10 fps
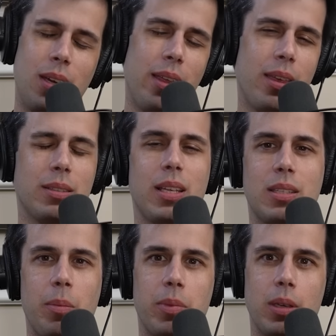I think that's
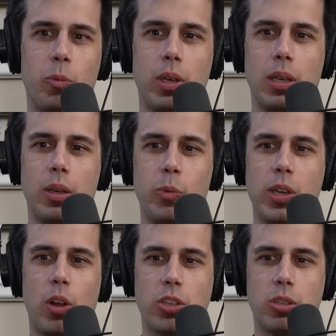something we
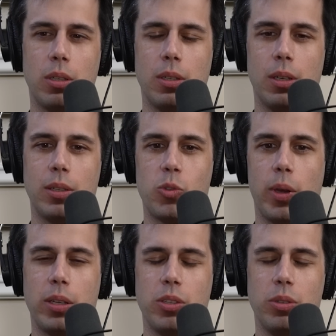we all should uh,
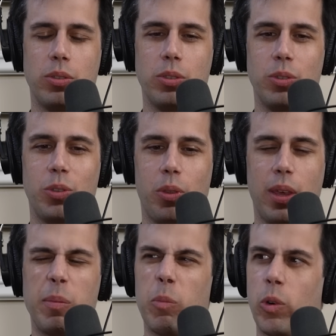try to to to
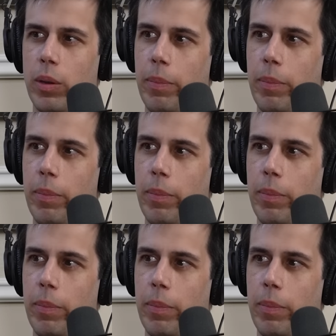think more